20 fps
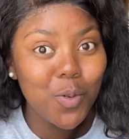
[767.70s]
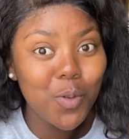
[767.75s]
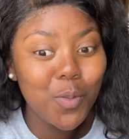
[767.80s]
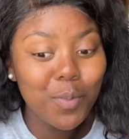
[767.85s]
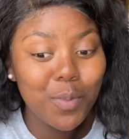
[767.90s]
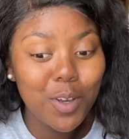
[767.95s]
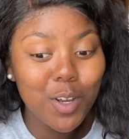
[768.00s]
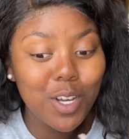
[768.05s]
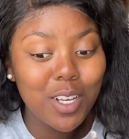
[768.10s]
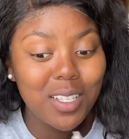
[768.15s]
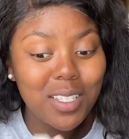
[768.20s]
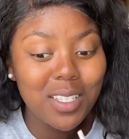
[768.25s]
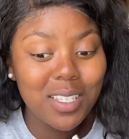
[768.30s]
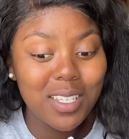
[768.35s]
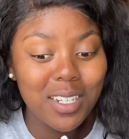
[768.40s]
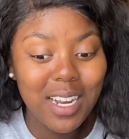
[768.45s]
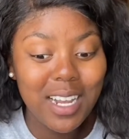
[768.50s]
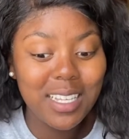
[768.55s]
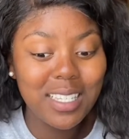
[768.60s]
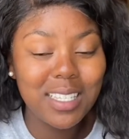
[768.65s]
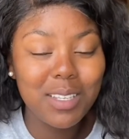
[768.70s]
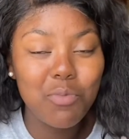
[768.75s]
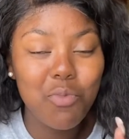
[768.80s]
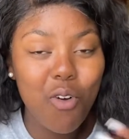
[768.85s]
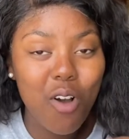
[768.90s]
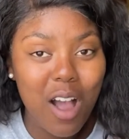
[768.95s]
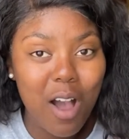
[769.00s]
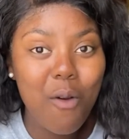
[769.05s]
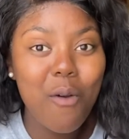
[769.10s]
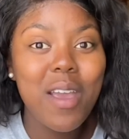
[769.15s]
we did the
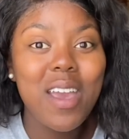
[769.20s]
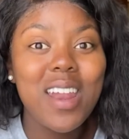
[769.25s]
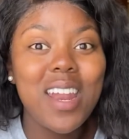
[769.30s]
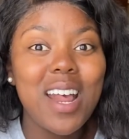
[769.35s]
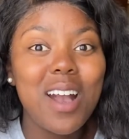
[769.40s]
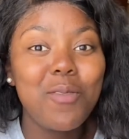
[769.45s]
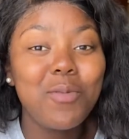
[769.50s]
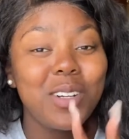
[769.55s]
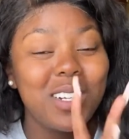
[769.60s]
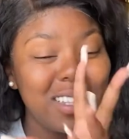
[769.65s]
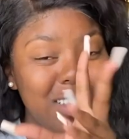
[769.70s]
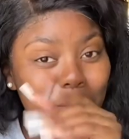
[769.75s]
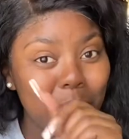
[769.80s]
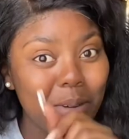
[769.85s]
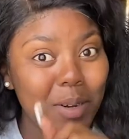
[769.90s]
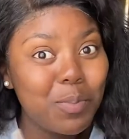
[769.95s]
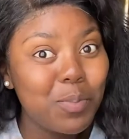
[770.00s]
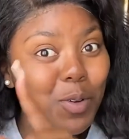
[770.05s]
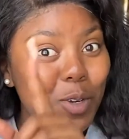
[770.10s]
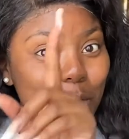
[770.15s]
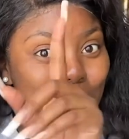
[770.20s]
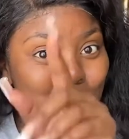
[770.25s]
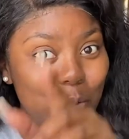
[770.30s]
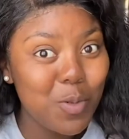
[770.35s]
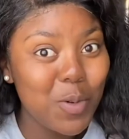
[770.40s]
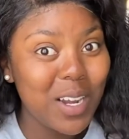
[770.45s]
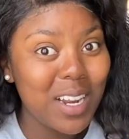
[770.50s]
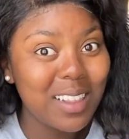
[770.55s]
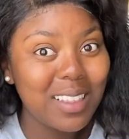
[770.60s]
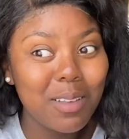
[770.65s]
party because you
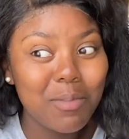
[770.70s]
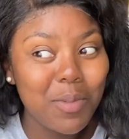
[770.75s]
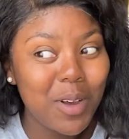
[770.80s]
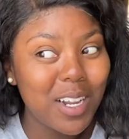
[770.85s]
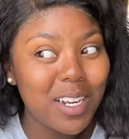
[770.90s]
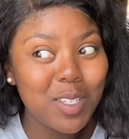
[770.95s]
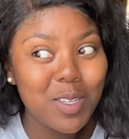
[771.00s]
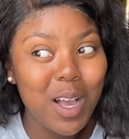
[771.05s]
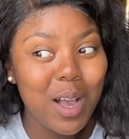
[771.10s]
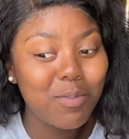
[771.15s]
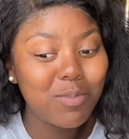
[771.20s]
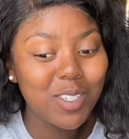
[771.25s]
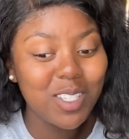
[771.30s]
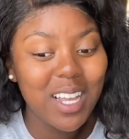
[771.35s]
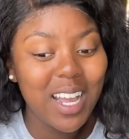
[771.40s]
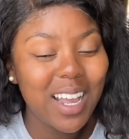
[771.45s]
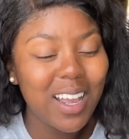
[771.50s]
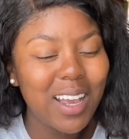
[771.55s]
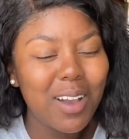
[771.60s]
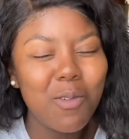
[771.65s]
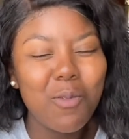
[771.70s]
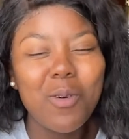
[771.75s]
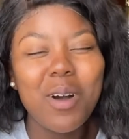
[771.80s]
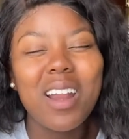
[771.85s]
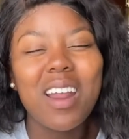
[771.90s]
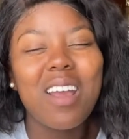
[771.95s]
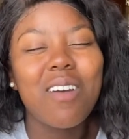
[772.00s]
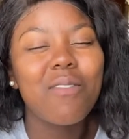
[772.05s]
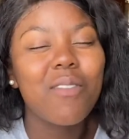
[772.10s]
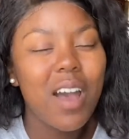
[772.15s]
wanted the party. So I'm just like,
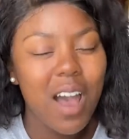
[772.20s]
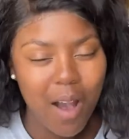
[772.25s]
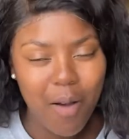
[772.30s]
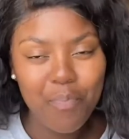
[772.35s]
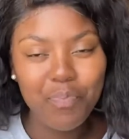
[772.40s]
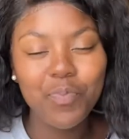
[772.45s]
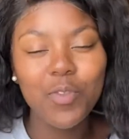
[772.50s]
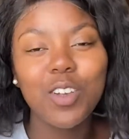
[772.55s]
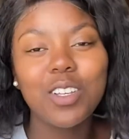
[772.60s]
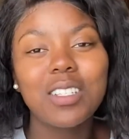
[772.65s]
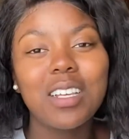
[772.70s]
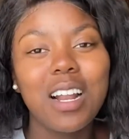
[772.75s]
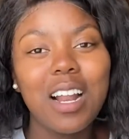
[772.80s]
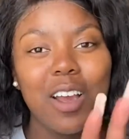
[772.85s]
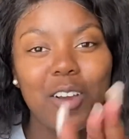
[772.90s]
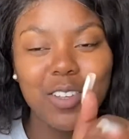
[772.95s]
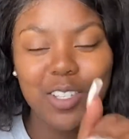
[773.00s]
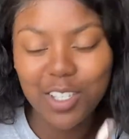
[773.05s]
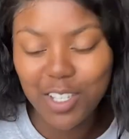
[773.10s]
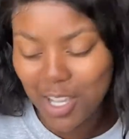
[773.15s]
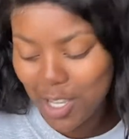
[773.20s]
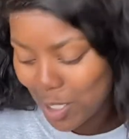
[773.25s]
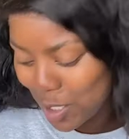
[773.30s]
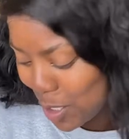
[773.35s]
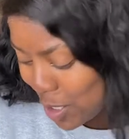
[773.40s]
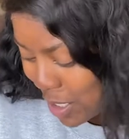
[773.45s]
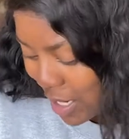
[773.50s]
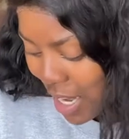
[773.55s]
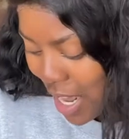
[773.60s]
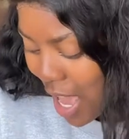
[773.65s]
whatever.
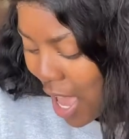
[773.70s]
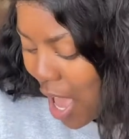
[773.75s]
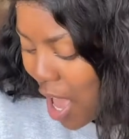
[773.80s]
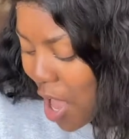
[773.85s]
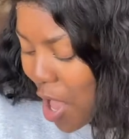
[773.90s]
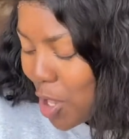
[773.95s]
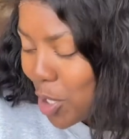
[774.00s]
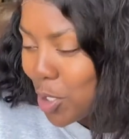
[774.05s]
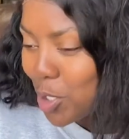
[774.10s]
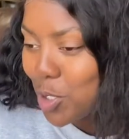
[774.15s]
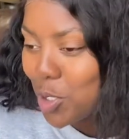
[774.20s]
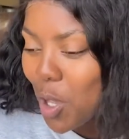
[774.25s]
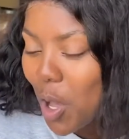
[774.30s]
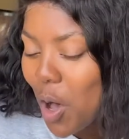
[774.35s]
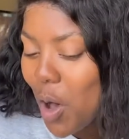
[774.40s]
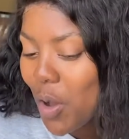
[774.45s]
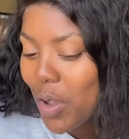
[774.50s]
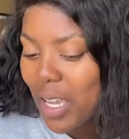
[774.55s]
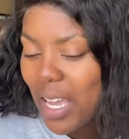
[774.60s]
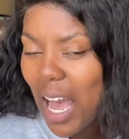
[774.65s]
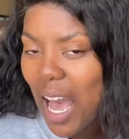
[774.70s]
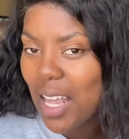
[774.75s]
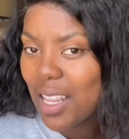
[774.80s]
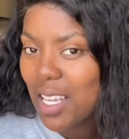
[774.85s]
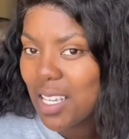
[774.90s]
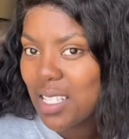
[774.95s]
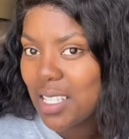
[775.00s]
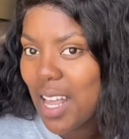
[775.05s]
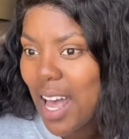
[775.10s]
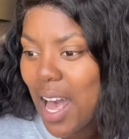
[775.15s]
So yeah,
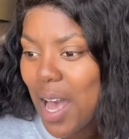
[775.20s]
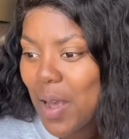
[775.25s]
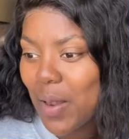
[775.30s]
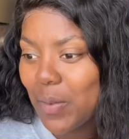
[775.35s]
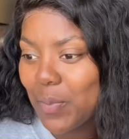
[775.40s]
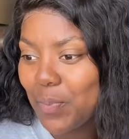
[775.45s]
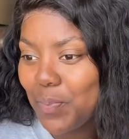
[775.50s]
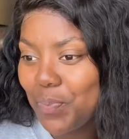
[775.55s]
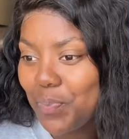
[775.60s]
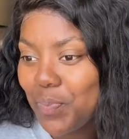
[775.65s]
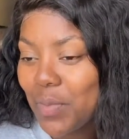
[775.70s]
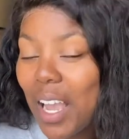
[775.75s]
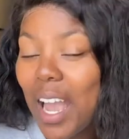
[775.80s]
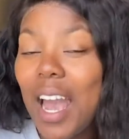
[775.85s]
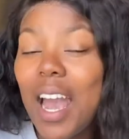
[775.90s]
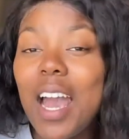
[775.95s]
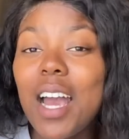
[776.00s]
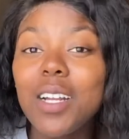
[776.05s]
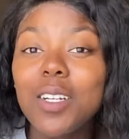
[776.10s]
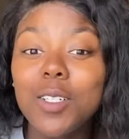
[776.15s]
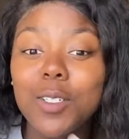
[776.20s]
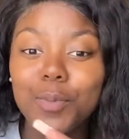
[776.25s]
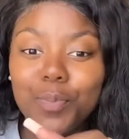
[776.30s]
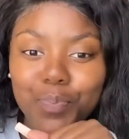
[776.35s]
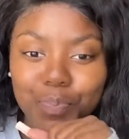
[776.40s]
that's that. And